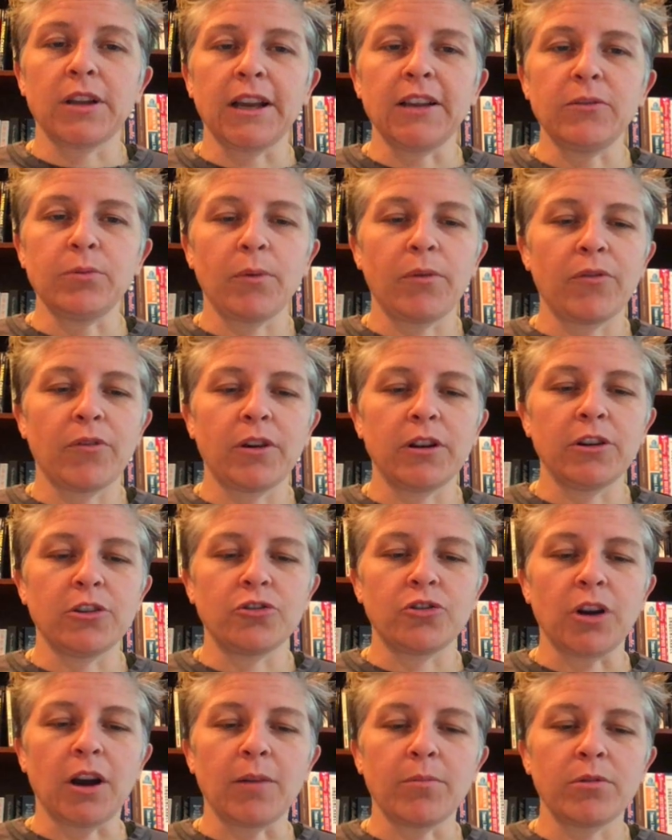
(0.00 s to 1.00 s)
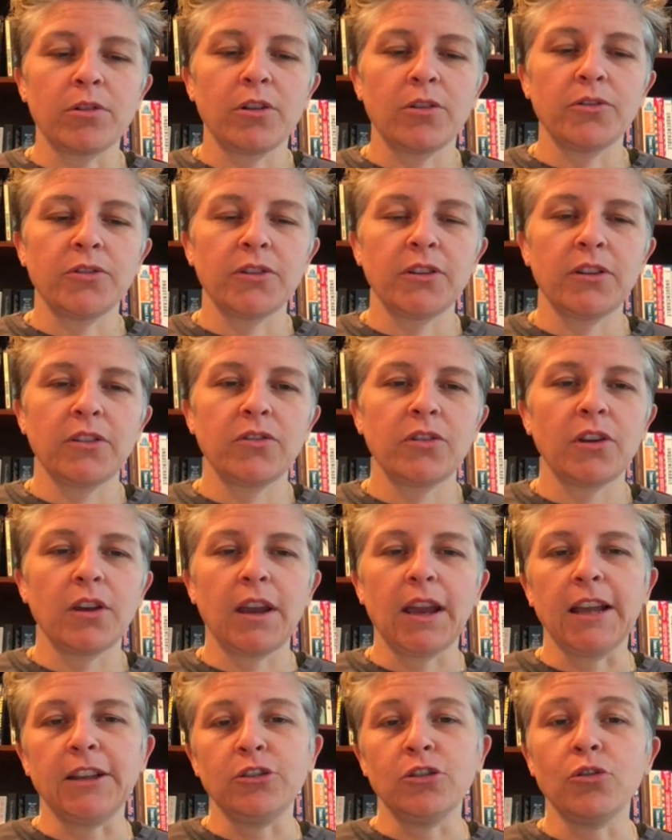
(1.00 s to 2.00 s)
days before your job closes
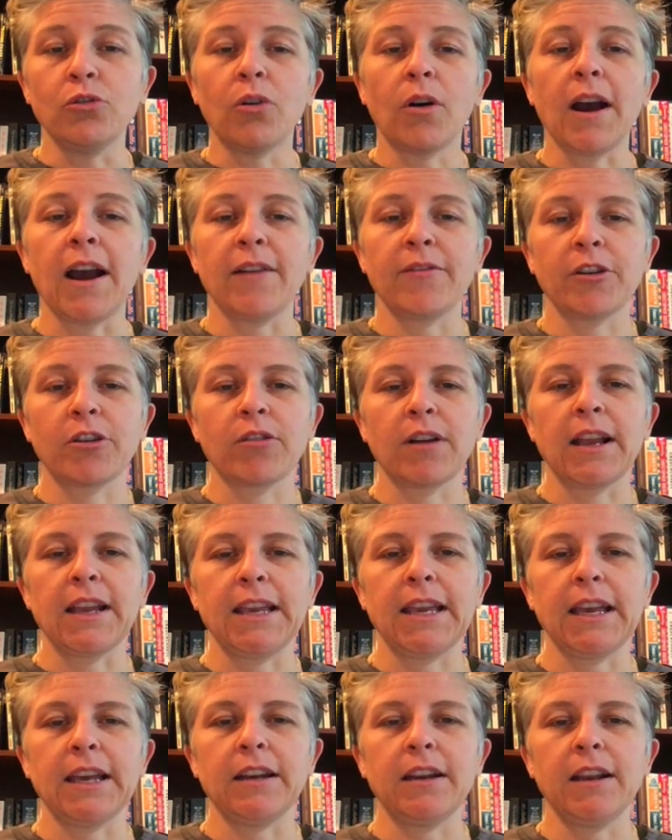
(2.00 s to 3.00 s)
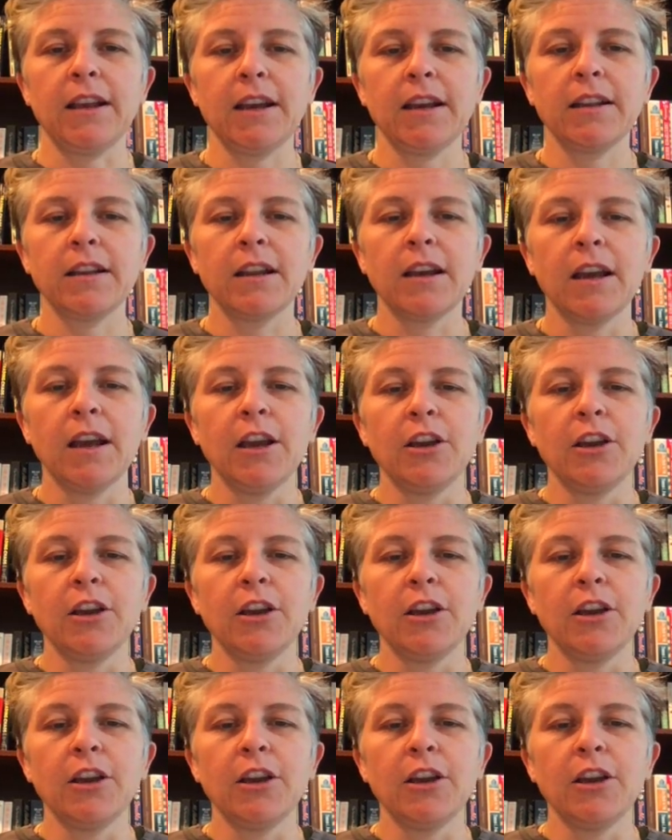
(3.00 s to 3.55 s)
and you don't have a great candidate,